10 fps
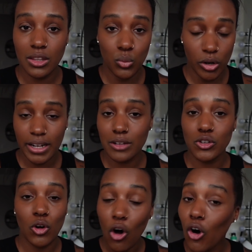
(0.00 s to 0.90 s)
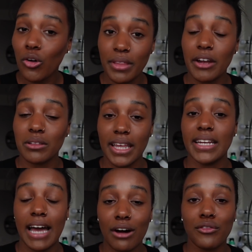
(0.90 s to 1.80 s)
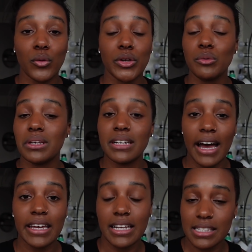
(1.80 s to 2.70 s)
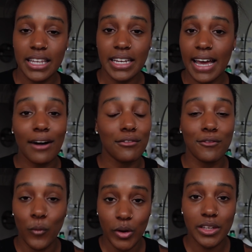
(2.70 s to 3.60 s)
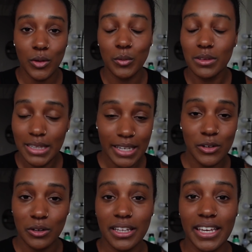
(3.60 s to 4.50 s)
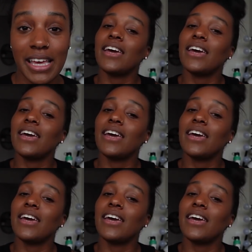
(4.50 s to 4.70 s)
The workouts are all there laid out for you. The diet is laid out for you, literally.